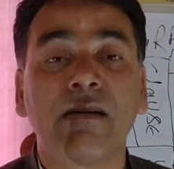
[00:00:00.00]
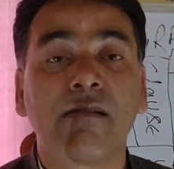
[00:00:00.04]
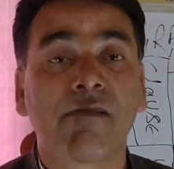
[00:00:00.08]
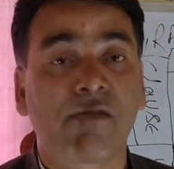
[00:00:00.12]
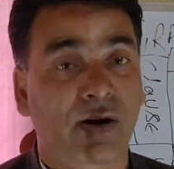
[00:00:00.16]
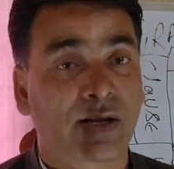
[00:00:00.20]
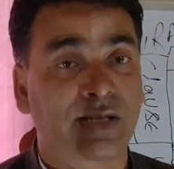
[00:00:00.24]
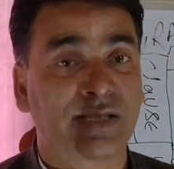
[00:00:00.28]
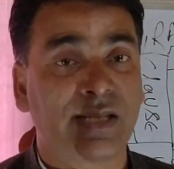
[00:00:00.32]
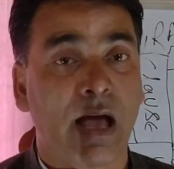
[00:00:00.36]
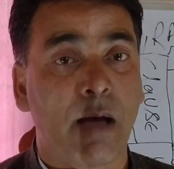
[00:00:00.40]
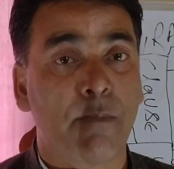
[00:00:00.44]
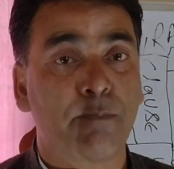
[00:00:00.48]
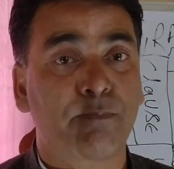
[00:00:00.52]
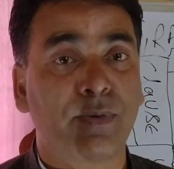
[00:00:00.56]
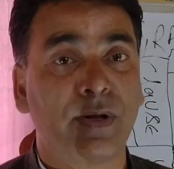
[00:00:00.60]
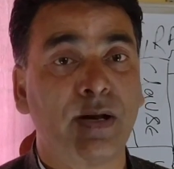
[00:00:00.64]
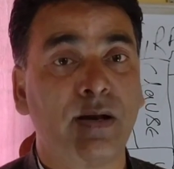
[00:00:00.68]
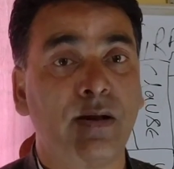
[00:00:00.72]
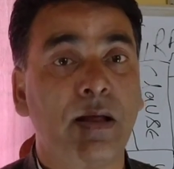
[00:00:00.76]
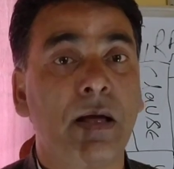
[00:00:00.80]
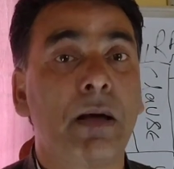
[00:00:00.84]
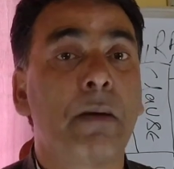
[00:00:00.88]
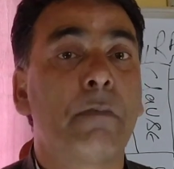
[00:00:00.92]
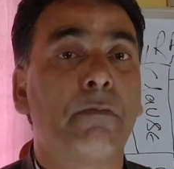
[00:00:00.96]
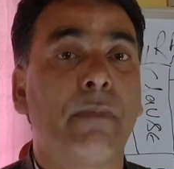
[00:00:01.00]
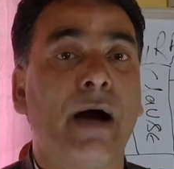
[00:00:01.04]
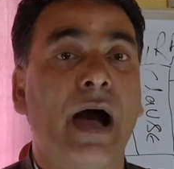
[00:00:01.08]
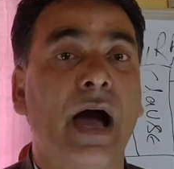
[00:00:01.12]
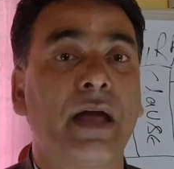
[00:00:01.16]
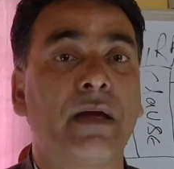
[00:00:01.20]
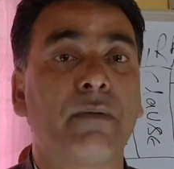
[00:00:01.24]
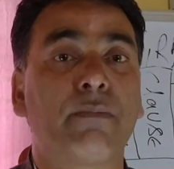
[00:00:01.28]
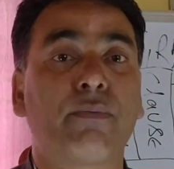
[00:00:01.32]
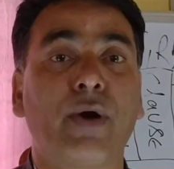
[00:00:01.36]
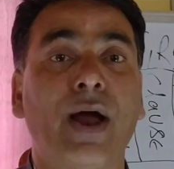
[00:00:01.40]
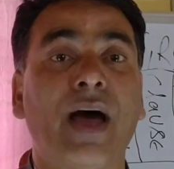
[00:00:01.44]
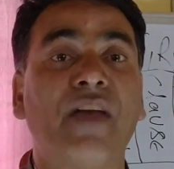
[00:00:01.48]
For example,
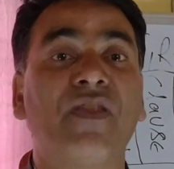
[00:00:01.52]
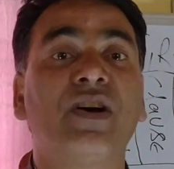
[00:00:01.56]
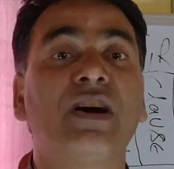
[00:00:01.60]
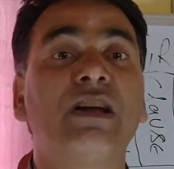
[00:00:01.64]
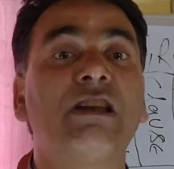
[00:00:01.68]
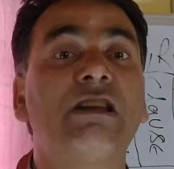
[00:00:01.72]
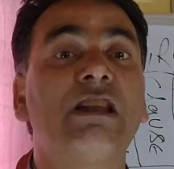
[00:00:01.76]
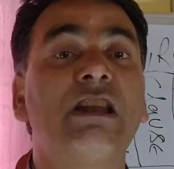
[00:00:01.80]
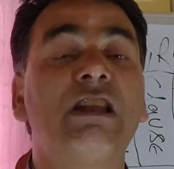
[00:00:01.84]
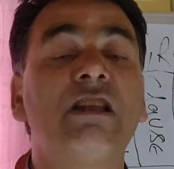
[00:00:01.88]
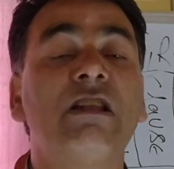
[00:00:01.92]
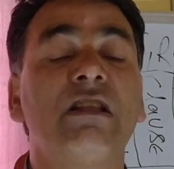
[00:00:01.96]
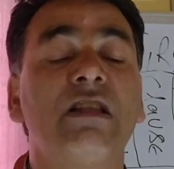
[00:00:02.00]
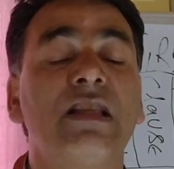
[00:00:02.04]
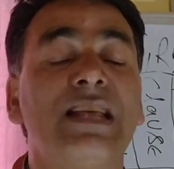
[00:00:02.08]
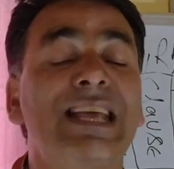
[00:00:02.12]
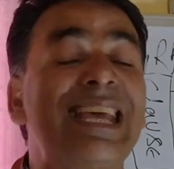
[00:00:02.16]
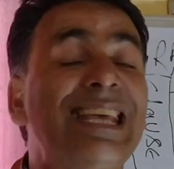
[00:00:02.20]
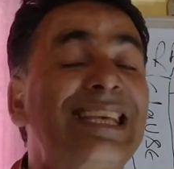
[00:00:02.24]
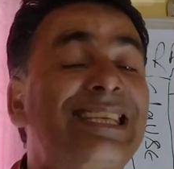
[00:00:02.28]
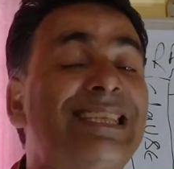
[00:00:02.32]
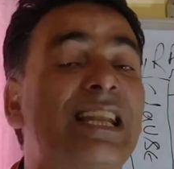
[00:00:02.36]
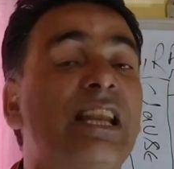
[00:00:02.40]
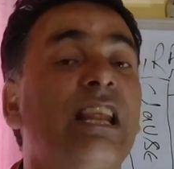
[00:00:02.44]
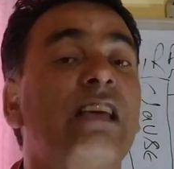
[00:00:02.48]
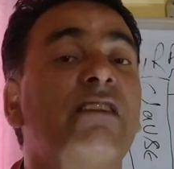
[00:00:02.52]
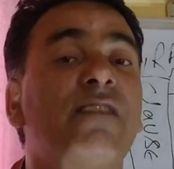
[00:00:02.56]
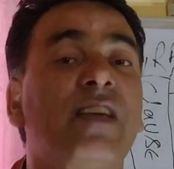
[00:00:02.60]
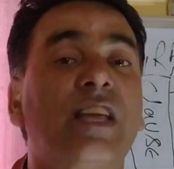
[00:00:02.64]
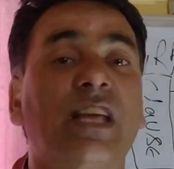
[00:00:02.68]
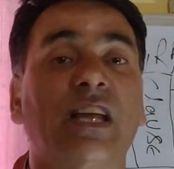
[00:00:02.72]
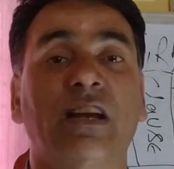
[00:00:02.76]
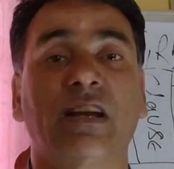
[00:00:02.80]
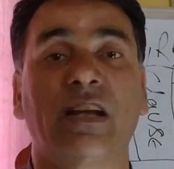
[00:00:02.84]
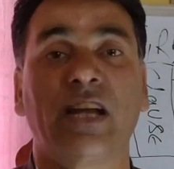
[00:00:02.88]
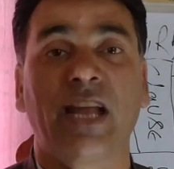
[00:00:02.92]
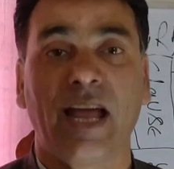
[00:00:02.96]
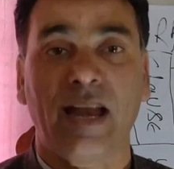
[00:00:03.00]
my brother is
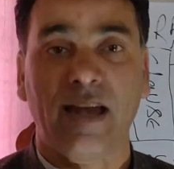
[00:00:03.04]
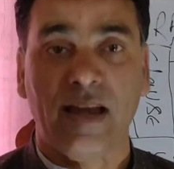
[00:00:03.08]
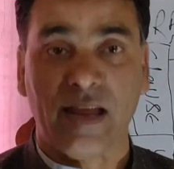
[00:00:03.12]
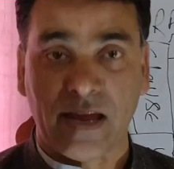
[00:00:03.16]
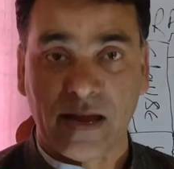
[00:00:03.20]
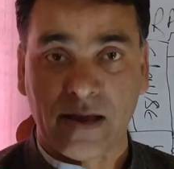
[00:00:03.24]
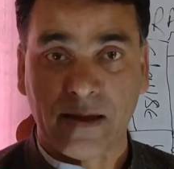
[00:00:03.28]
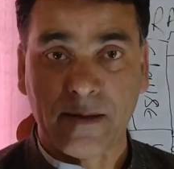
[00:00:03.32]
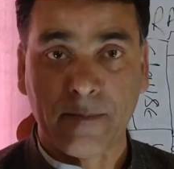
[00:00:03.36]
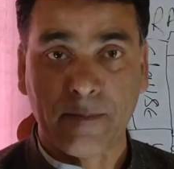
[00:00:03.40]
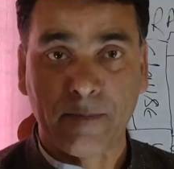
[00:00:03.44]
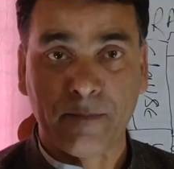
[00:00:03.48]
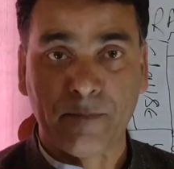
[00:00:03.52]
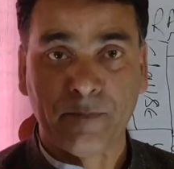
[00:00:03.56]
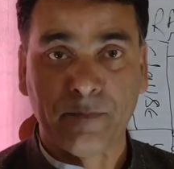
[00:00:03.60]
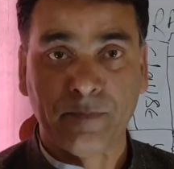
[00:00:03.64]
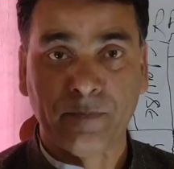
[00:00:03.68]
living in Delhi.